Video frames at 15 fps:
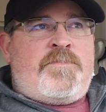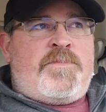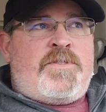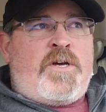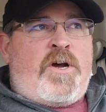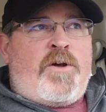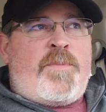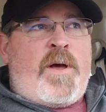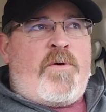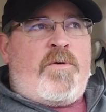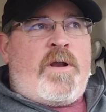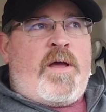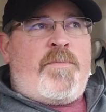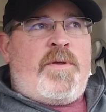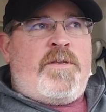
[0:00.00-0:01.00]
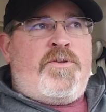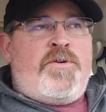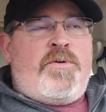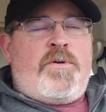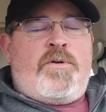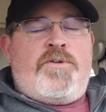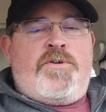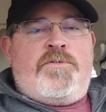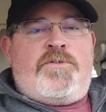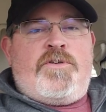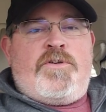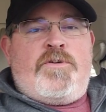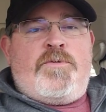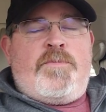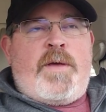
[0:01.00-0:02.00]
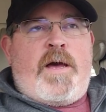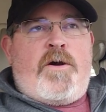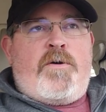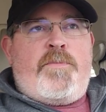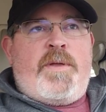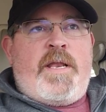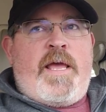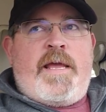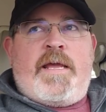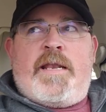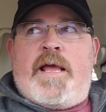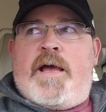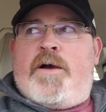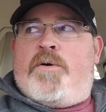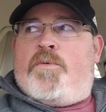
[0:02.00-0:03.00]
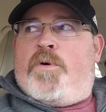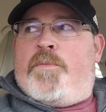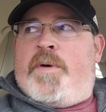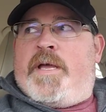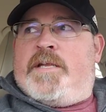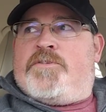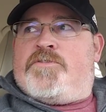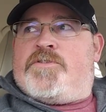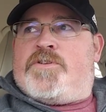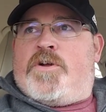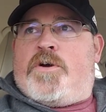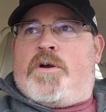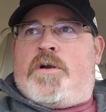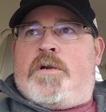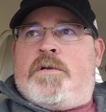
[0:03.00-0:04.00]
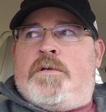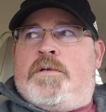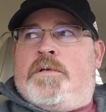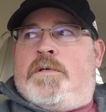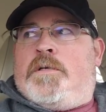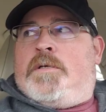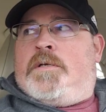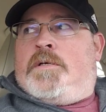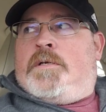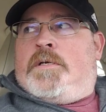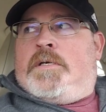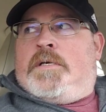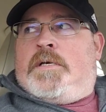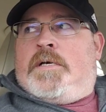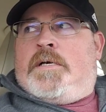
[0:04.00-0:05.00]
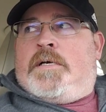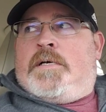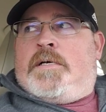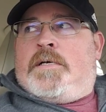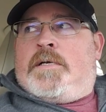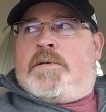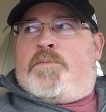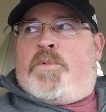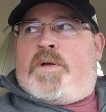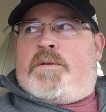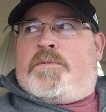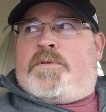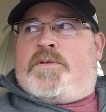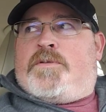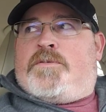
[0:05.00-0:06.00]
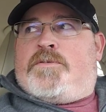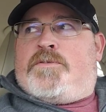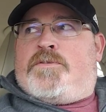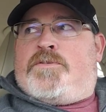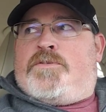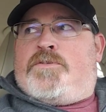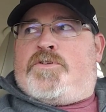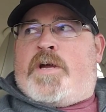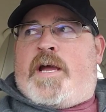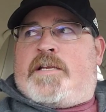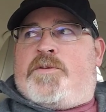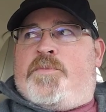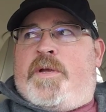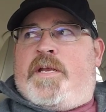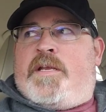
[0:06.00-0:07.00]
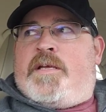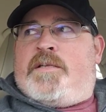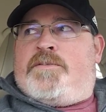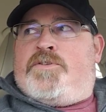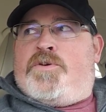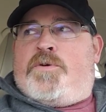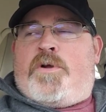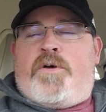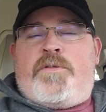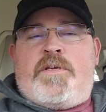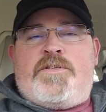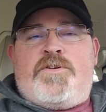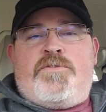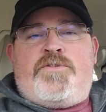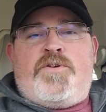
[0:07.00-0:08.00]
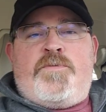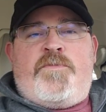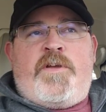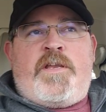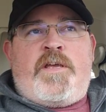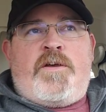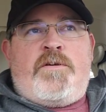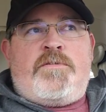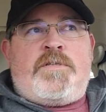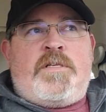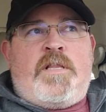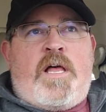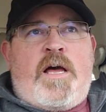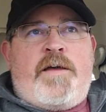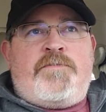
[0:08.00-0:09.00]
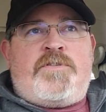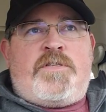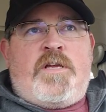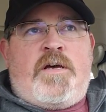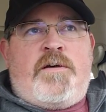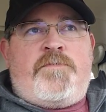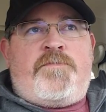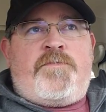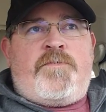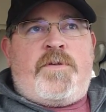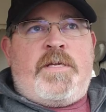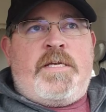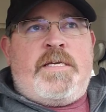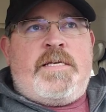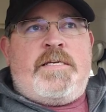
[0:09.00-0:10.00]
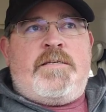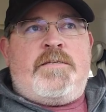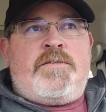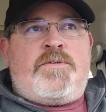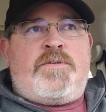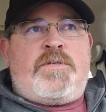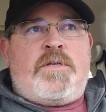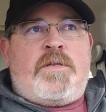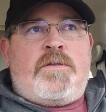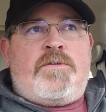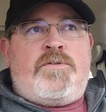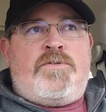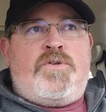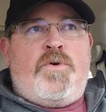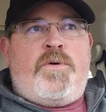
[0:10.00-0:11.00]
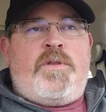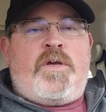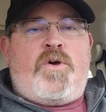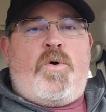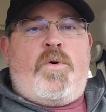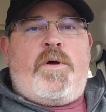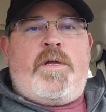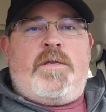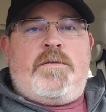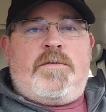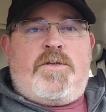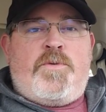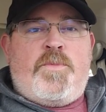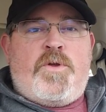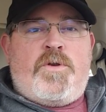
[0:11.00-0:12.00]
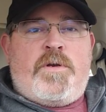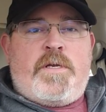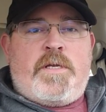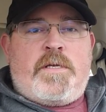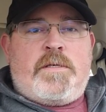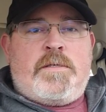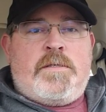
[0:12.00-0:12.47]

talk about what I've been doing on YouTube, how I've been hanging out, what my interests are. What attracted me to doing all these YouTube videos and live stuff is doing the coin community.